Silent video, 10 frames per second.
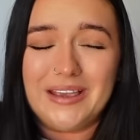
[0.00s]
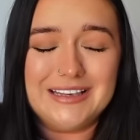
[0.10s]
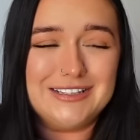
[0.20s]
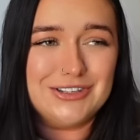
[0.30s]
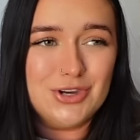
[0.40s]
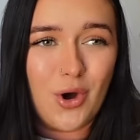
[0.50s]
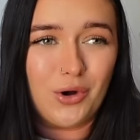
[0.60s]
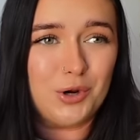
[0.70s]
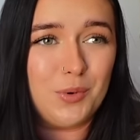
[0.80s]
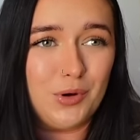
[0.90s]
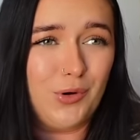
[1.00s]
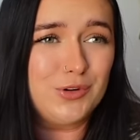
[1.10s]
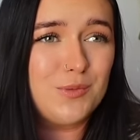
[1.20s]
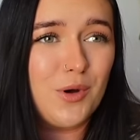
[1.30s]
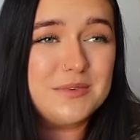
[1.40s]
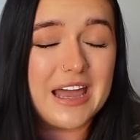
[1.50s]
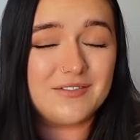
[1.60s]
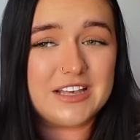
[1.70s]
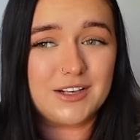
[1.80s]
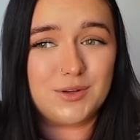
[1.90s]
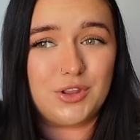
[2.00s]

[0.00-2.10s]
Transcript: he's not going to put a condom on to have sex